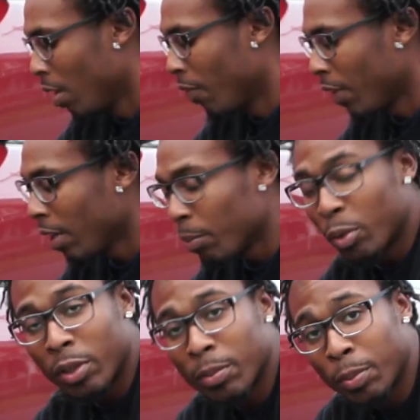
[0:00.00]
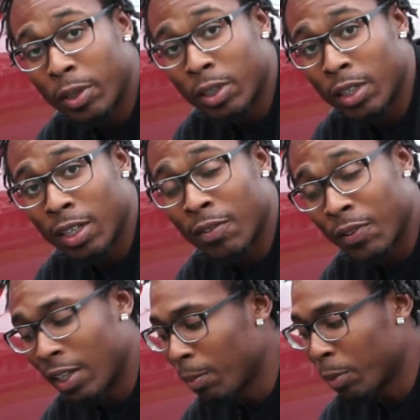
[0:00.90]
Very important part and a
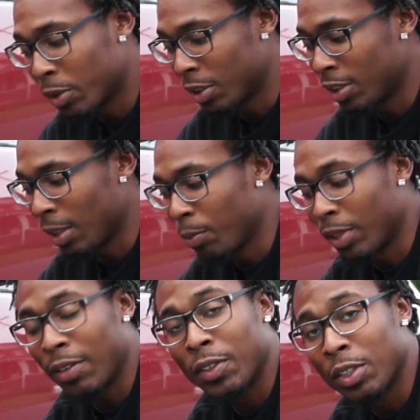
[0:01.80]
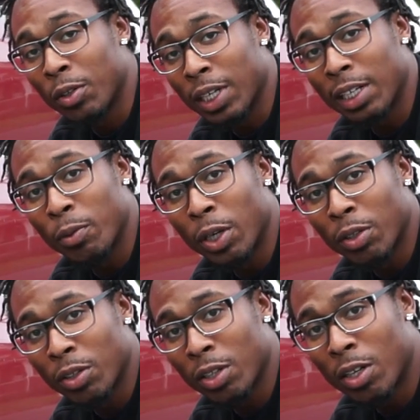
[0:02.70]
very important tip whenever you're doing any work
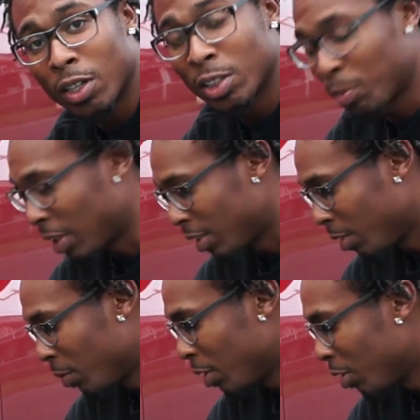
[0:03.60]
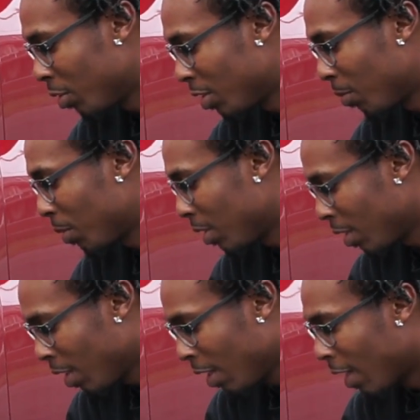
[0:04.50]
on the car, especially when you're doing something
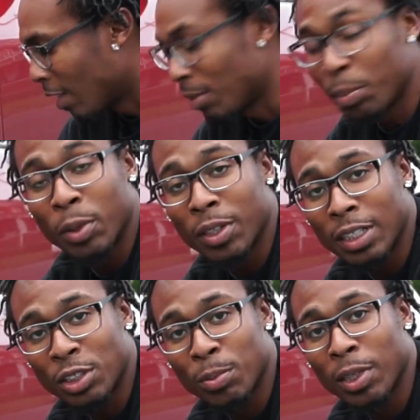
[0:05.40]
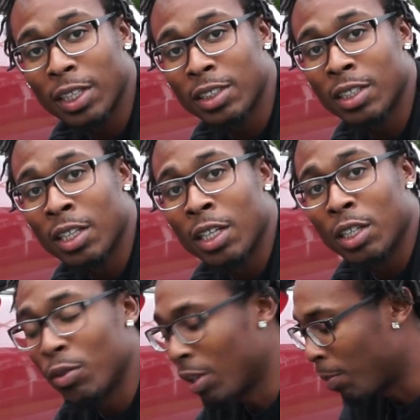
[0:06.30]
as important as your brakes,
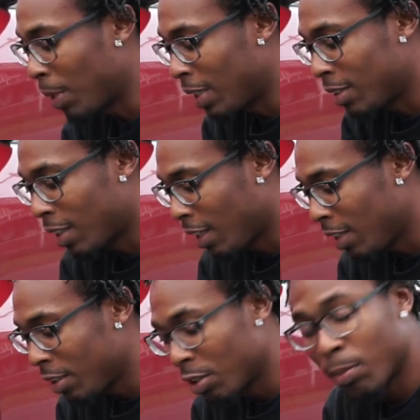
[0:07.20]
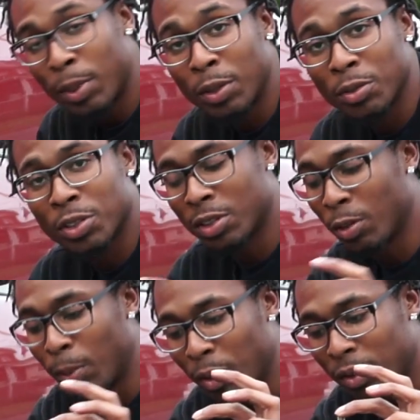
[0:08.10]
you want to maintain your bolts. So
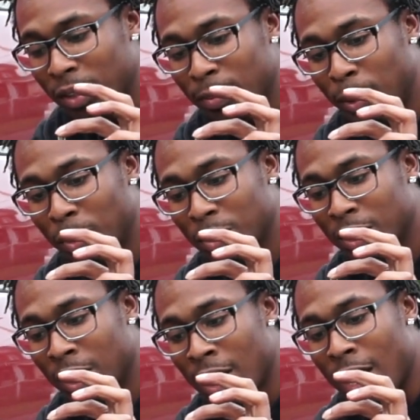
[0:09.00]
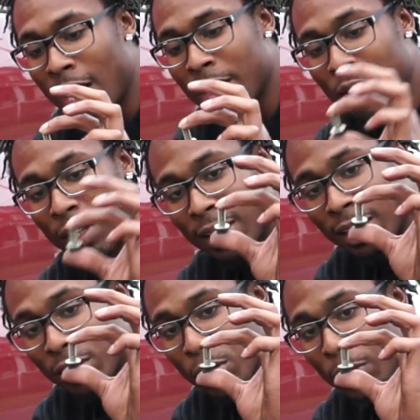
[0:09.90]
both of these bolts, I know that
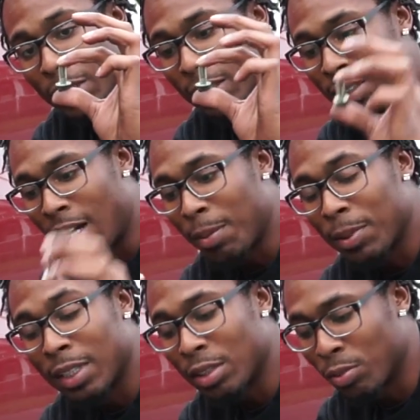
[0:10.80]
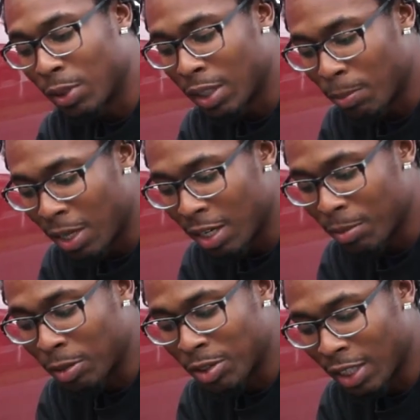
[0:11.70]
this one went in the top and this one went in the
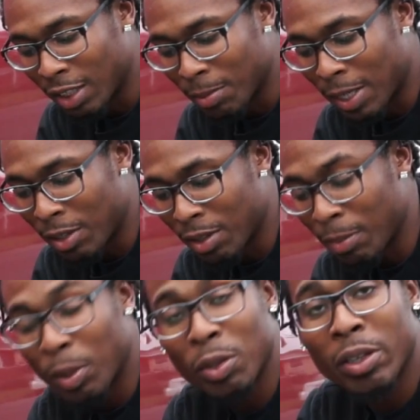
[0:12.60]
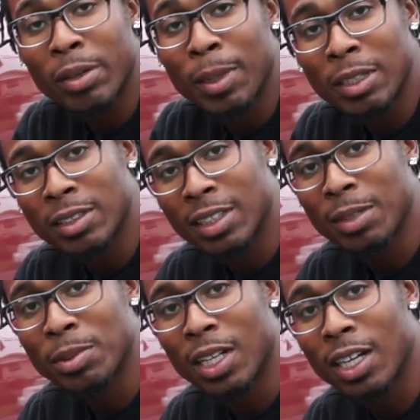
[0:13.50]
bottom. I'll check them out. They both look about the
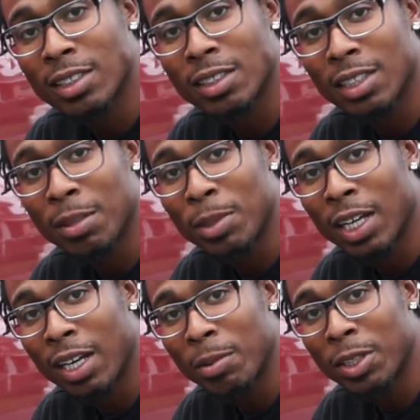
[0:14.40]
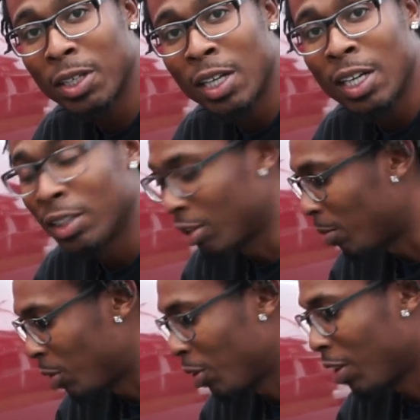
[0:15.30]
same size and the same diameter, so
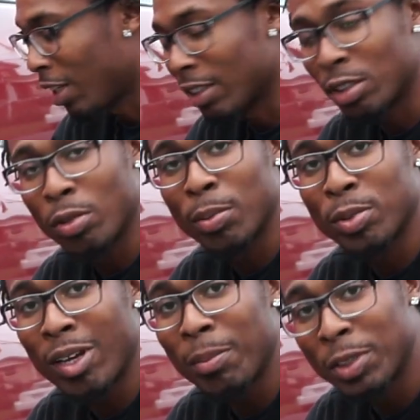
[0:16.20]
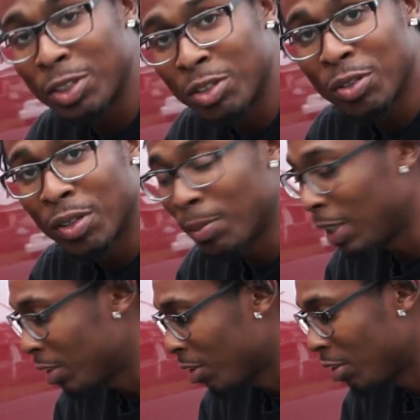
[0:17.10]
I'm sure they can slip swap, but you do want to
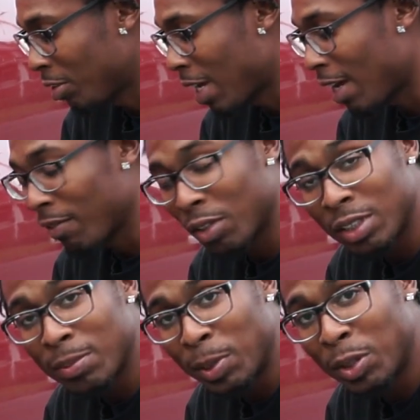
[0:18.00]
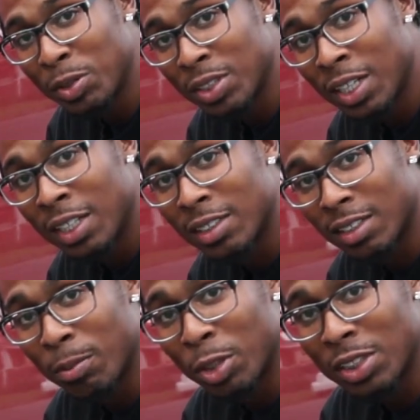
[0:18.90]
make sure that you have these bolts
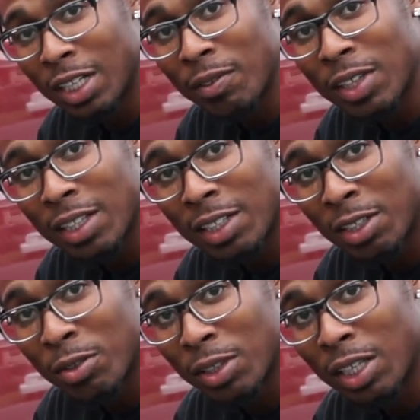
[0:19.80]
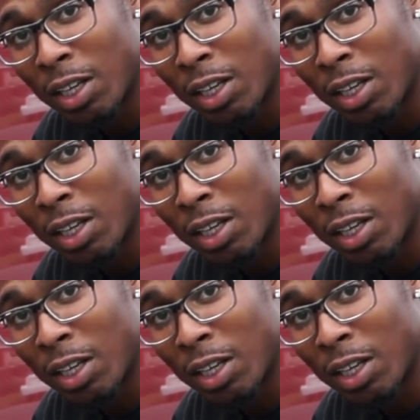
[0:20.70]
somewhere safe that they don't get